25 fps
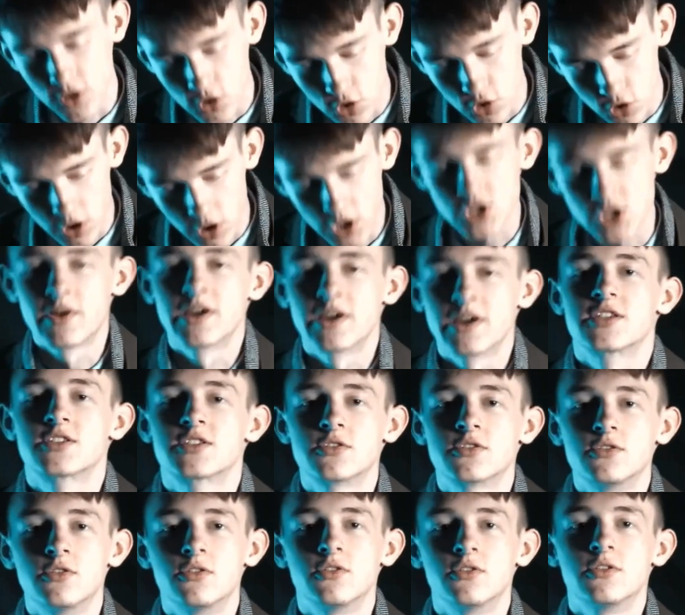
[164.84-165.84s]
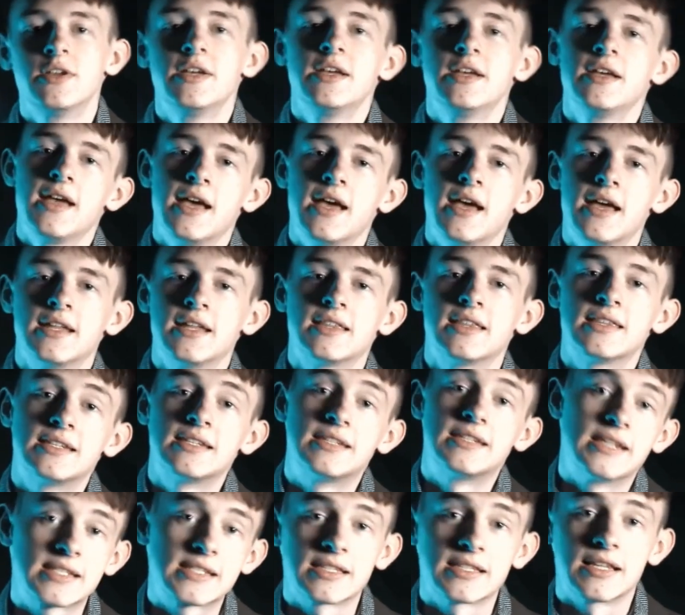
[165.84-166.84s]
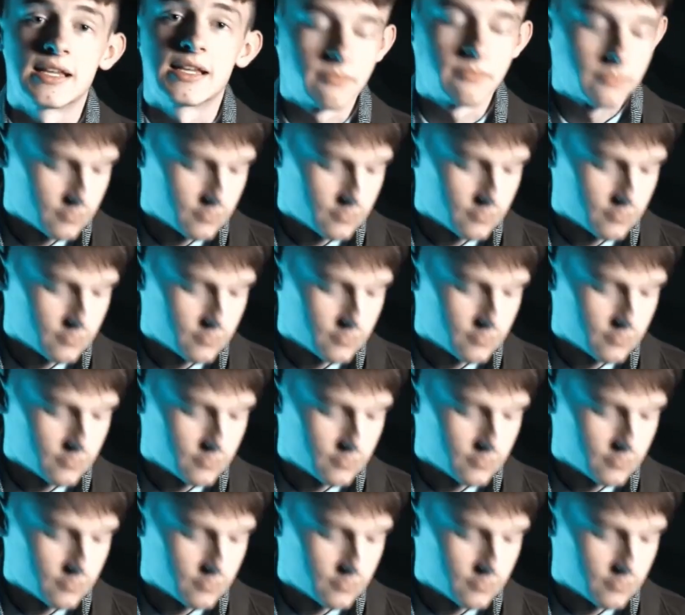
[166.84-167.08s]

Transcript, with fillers: Crush my soul and hit the dislike.